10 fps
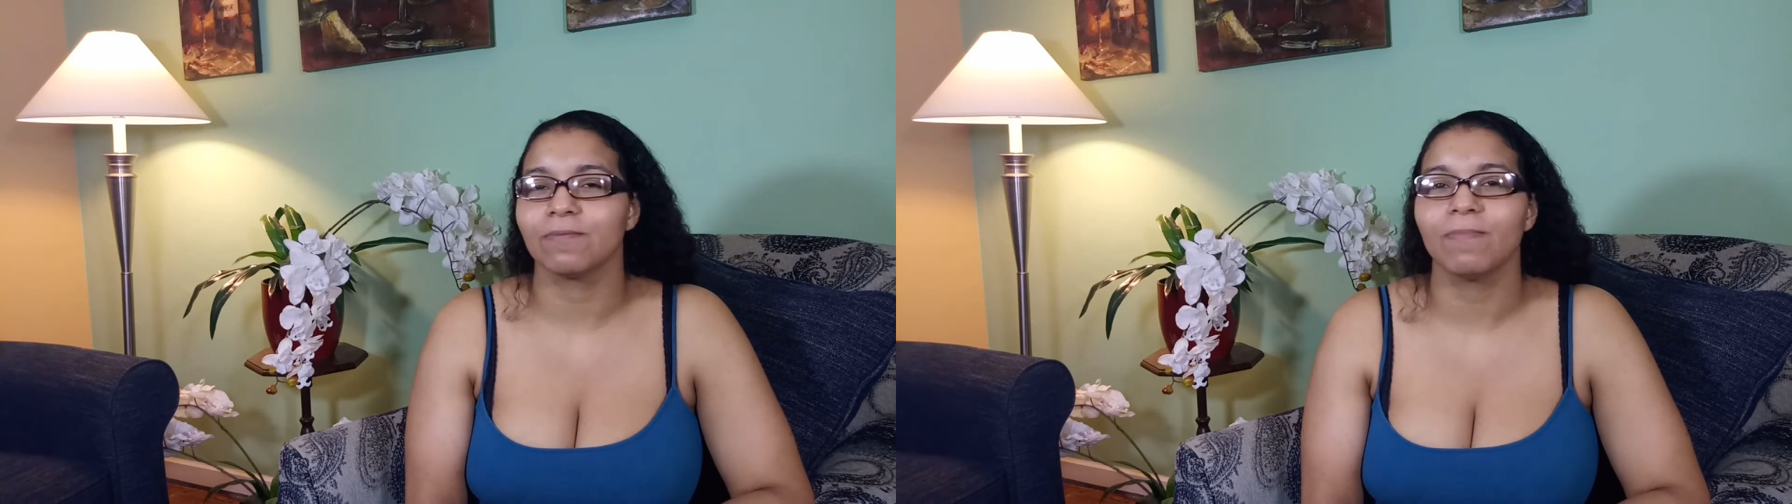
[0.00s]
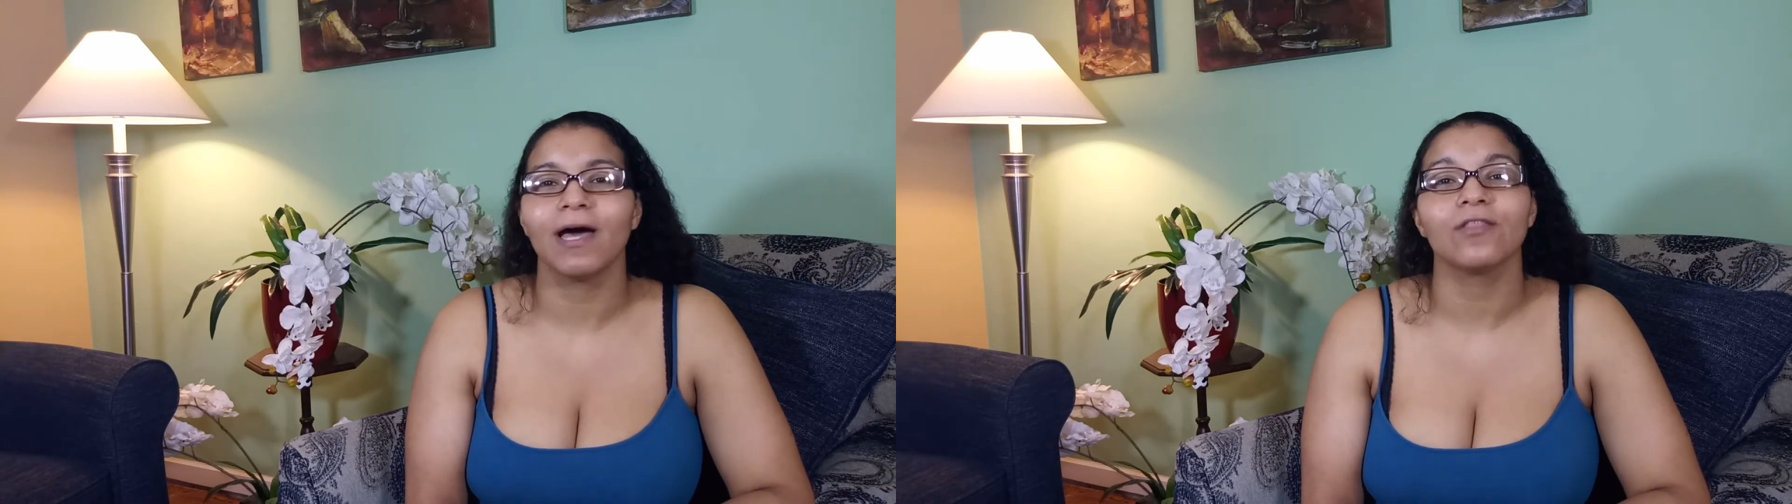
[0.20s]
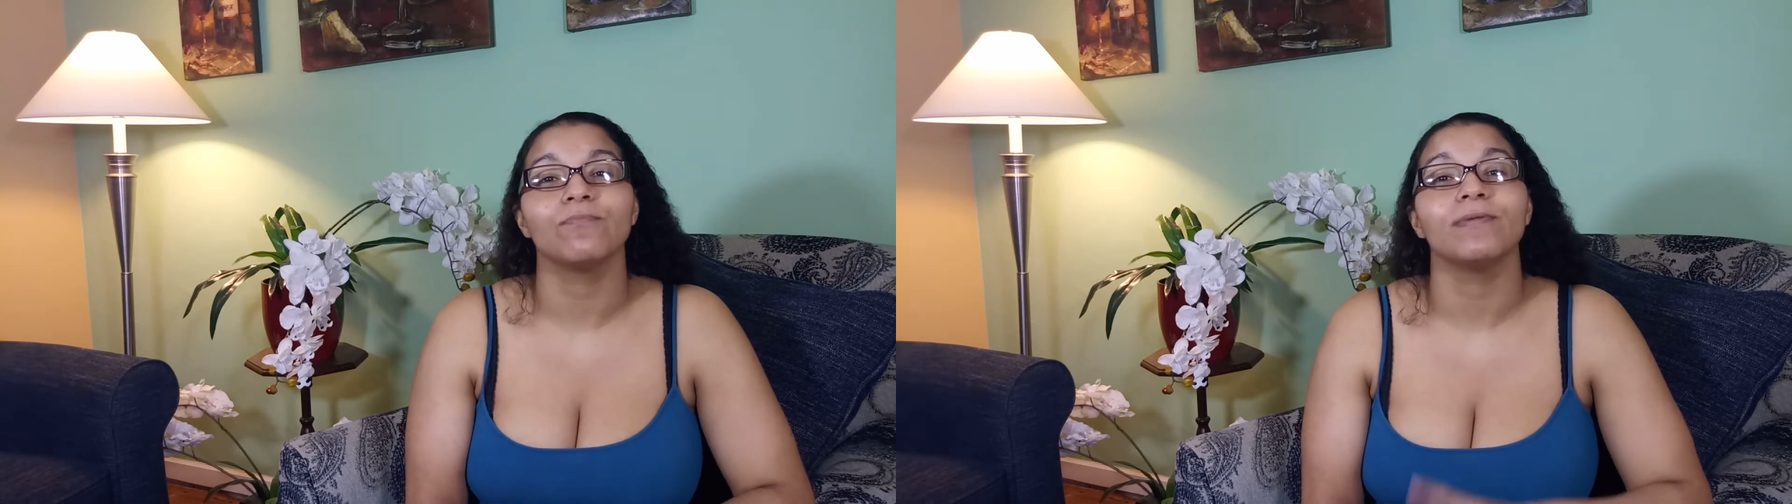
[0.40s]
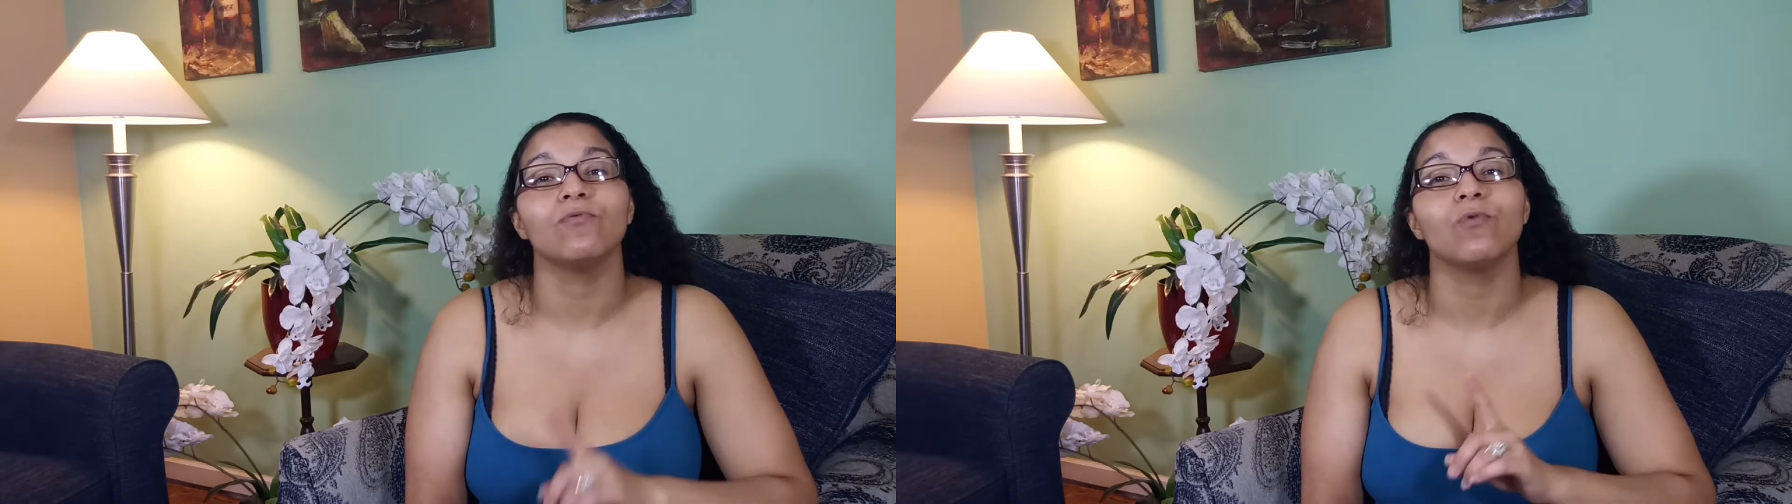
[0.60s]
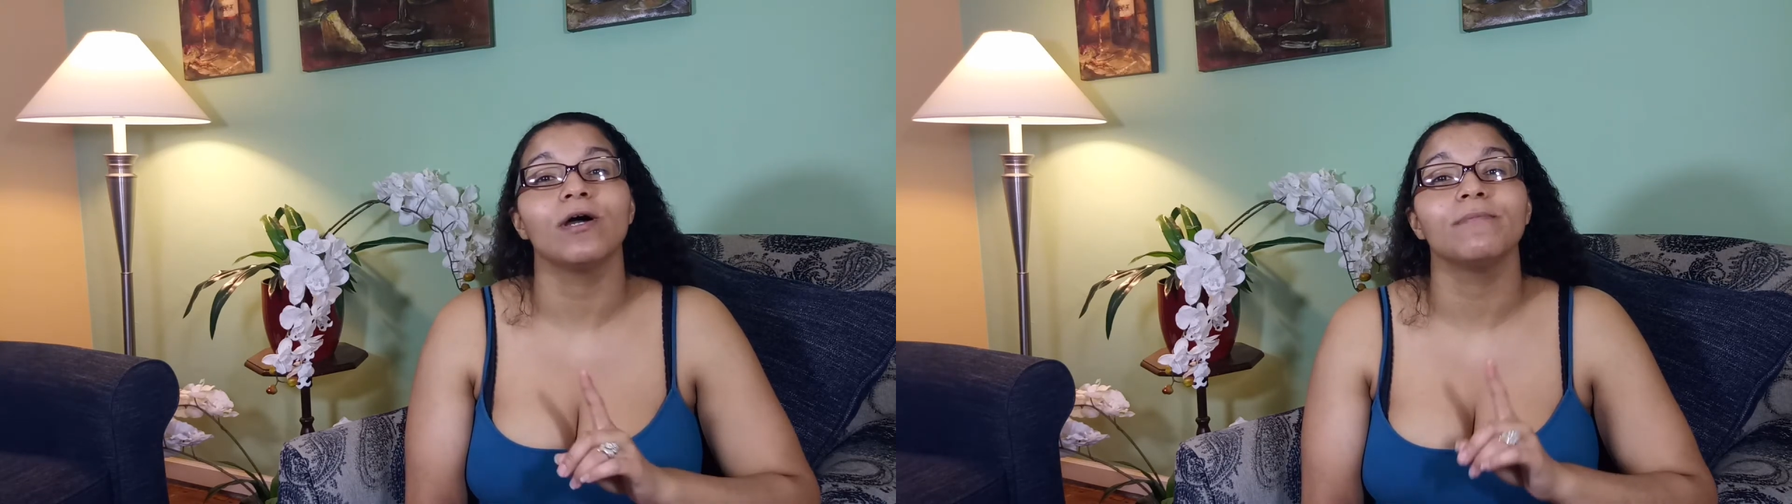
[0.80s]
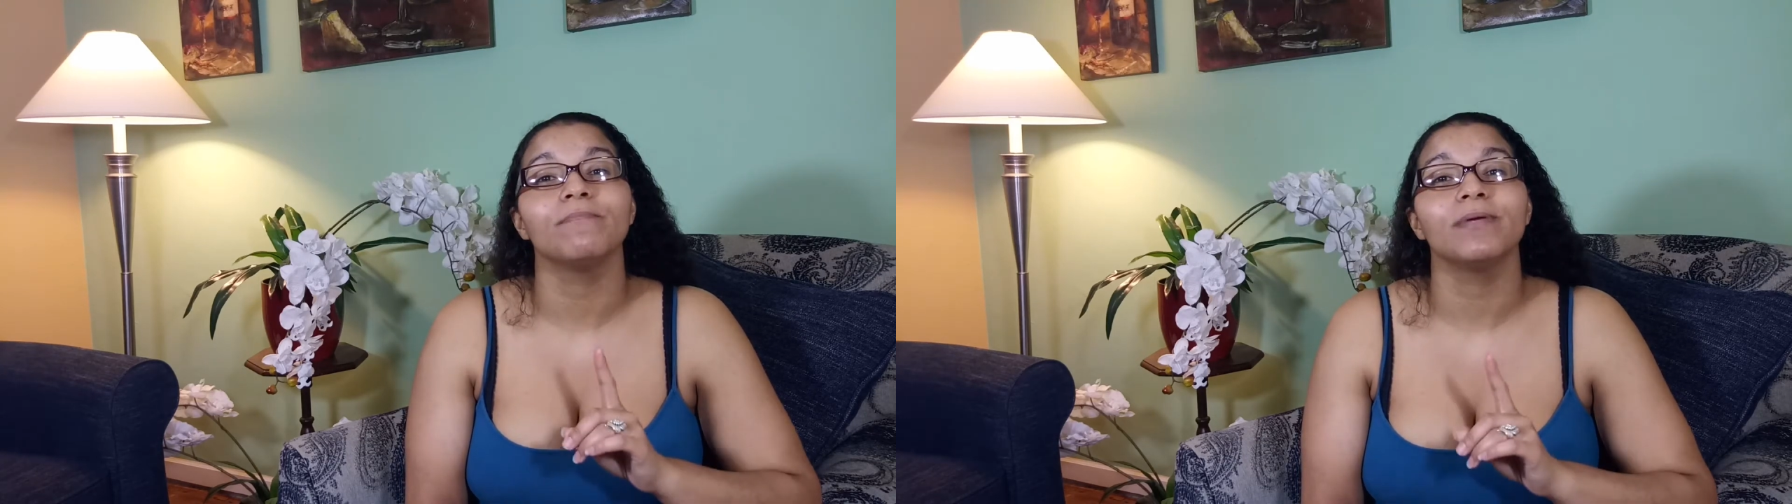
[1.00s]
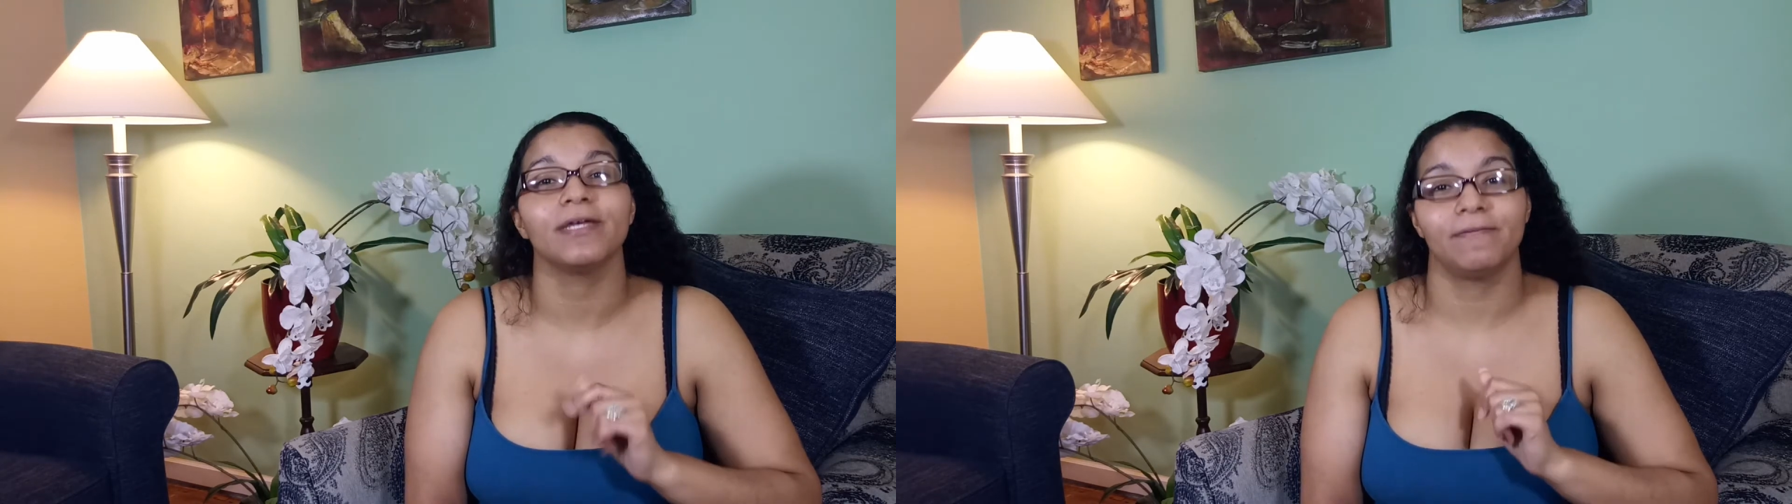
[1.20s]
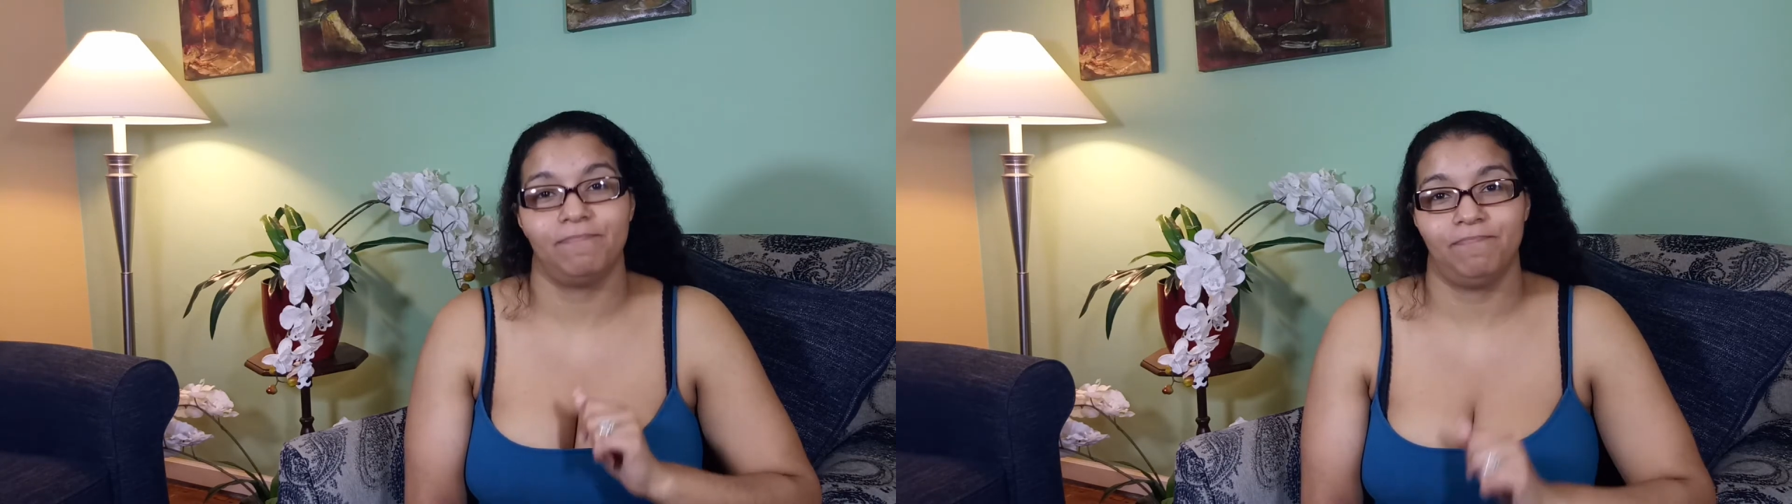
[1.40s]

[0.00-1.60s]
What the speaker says: bother me one bit.